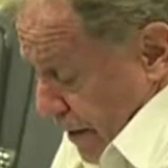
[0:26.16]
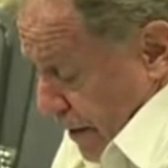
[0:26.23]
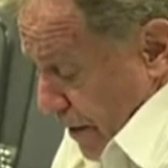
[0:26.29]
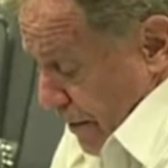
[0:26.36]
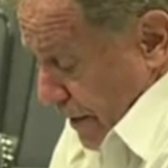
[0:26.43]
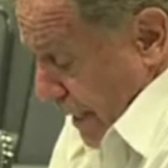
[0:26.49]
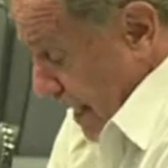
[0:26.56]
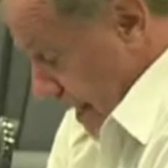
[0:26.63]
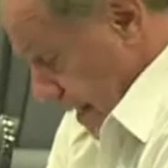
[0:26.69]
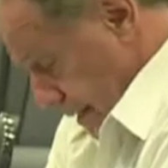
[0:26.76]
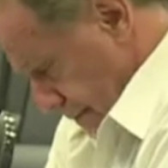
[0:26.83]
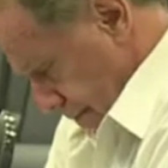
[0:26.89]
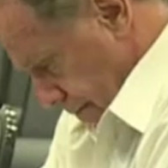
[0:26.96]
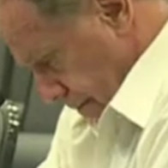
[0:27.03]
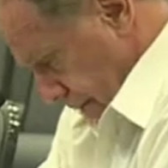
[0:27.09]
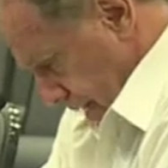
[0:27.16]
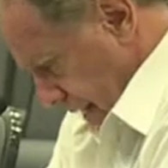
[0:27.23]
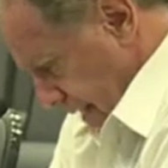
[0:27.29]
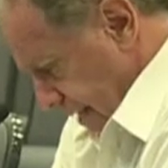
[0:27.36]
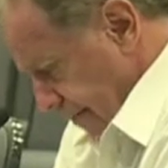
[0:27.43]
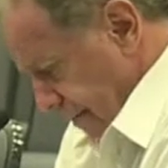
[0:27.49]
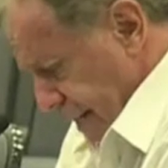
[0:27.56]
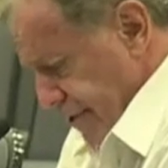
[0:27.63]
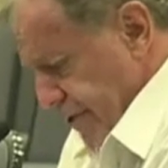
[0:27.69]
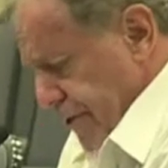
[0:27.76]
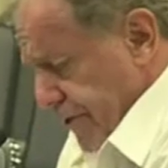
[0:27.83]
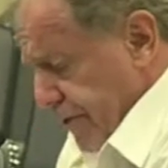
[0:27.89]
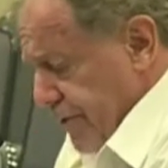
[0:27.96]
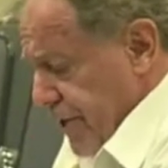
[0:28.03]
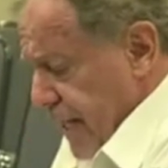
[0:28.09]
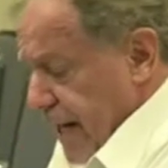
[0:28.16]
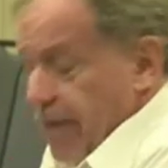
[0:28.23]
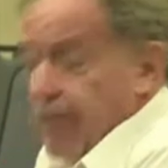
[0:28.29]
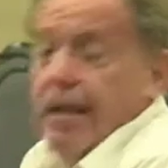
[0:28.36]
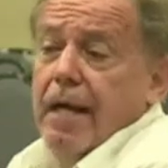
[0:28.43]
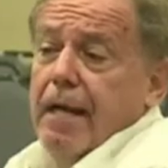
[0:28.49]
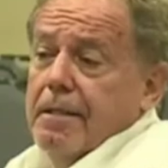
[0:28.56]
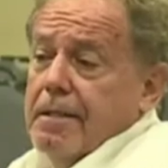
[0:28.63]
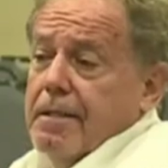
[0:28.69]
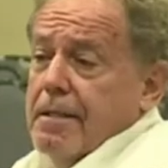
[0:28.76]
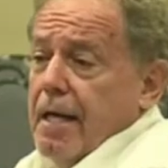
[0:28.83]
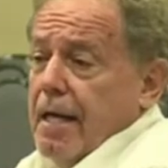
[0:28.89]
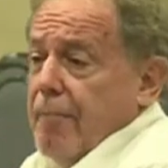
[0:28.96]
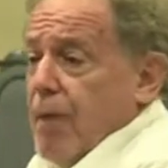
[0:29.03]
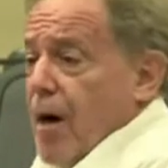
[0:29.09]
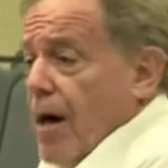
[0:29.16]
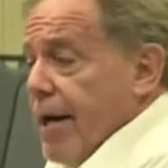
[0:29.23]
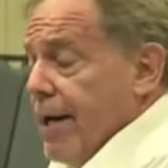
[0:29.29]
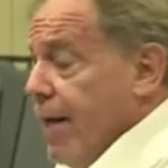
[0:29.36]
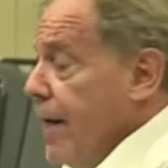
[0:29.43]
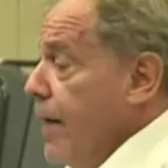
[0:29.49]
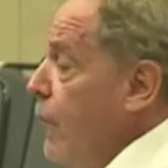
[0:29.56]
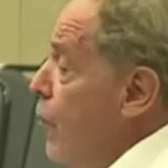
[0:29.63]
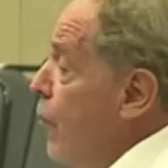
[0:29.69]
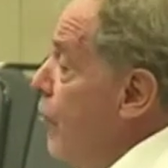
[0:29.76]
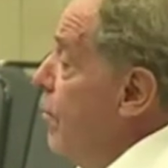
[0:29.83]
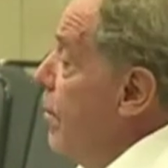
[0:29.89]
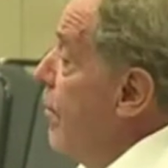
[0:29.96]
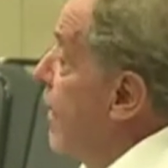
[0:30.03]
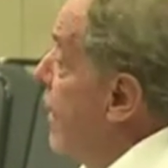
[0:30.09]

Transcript: to unconventional shale gas mining, will